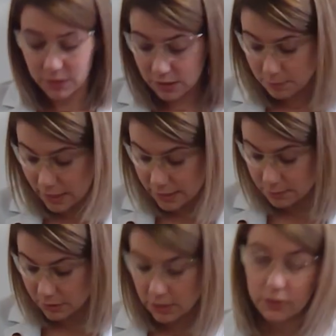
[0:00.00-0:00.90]
It's
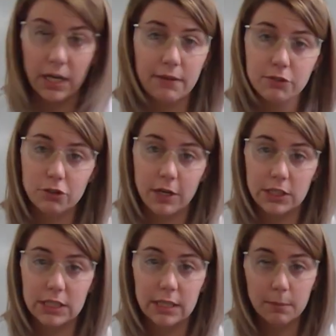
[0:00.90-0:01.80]
possible they could have
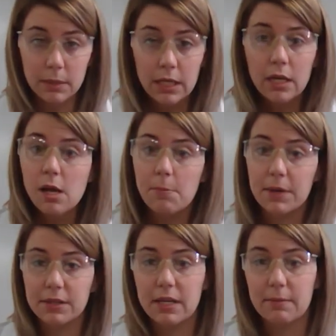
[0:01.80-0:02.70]
strontium,
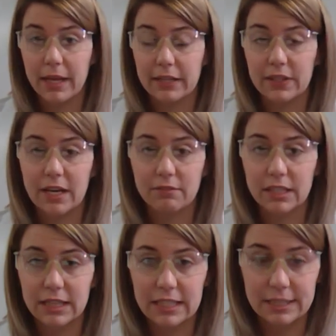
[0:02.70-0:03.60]
but they likely have
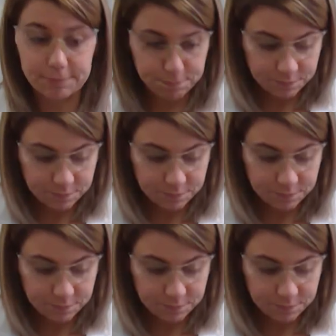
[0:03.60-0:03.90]
lithium.